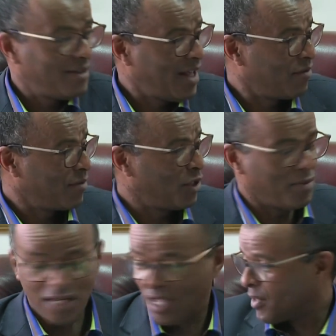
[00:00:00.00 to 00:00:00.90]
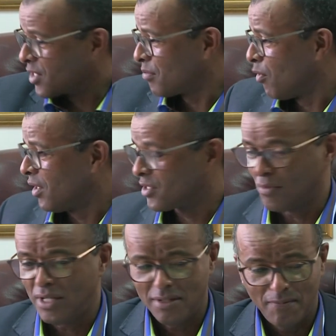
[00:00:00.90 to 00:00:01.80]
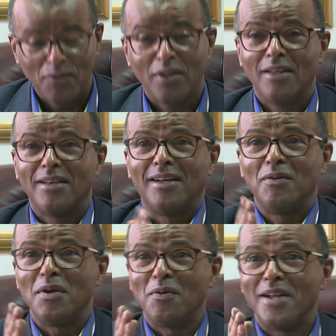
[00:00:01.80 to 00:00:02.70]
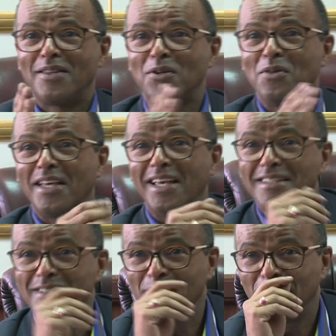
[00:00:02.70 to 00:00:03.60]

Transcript: everybody became as small as me, and we went through the gate.